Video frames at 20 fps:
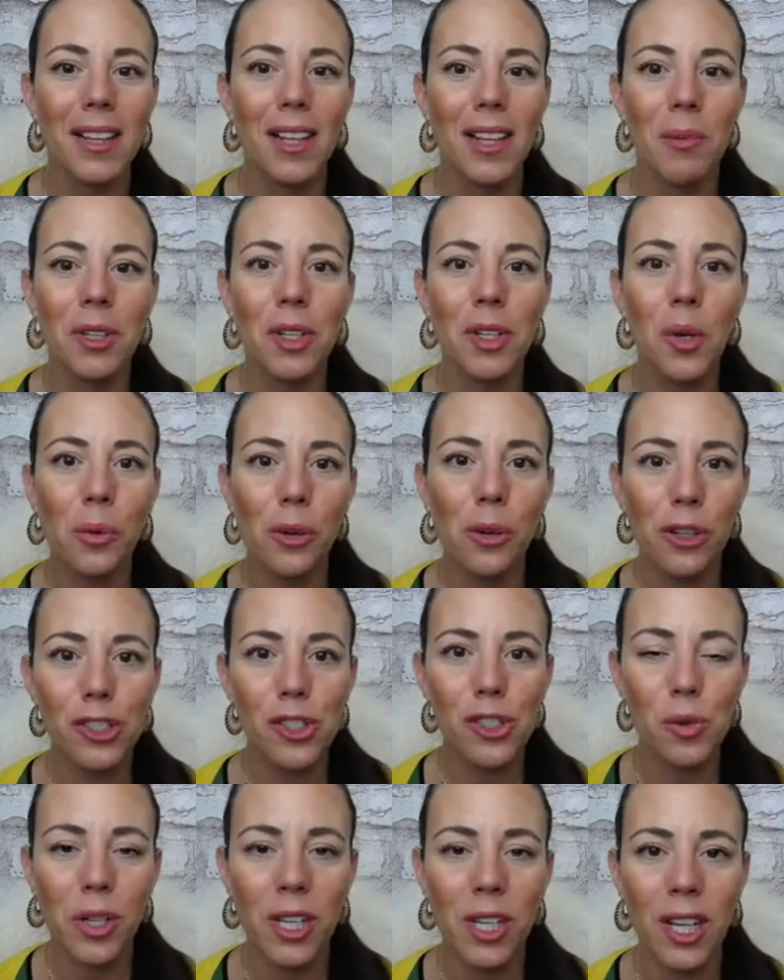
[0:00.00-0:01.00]
Let me know where you're
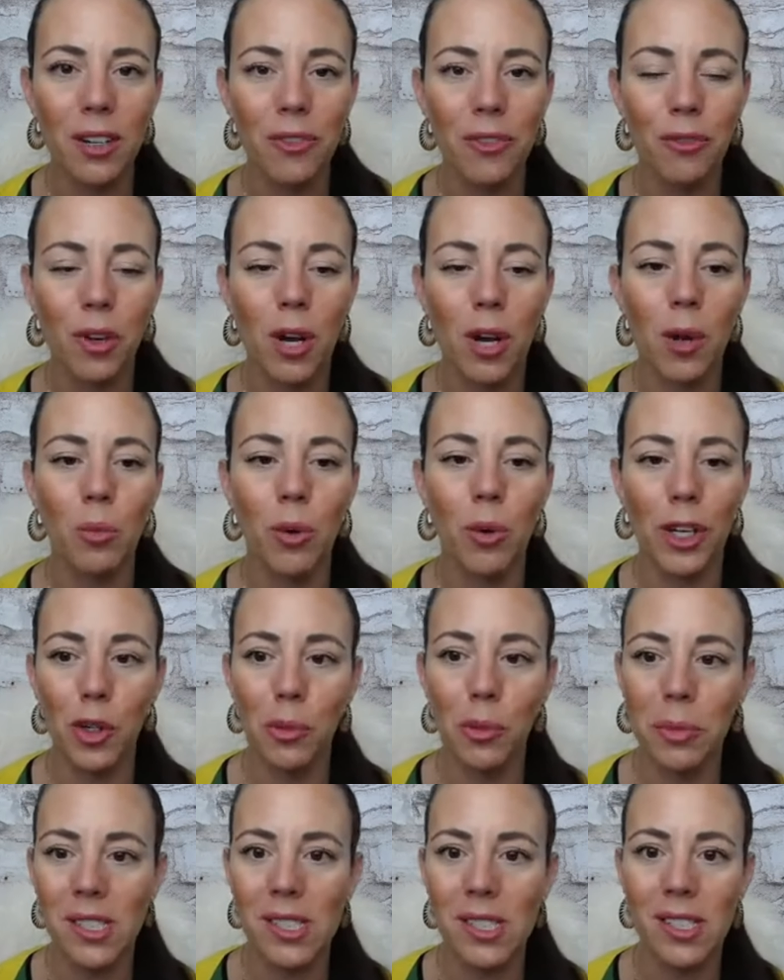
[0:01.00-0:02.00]
tuning in from, what
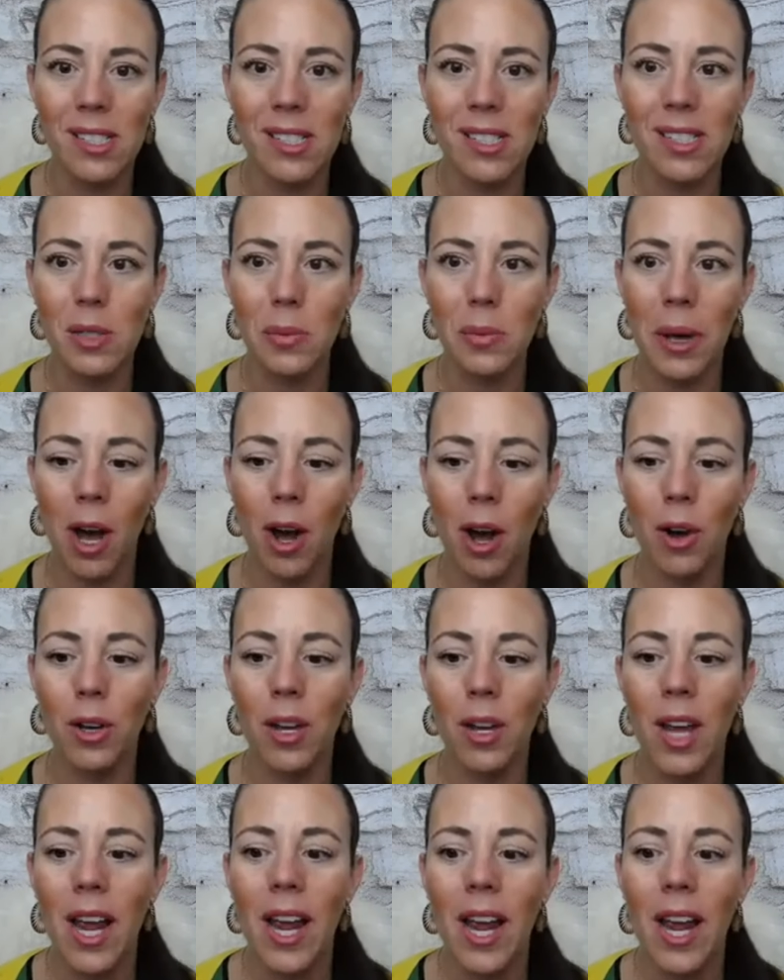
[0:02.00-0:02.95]
your business is about.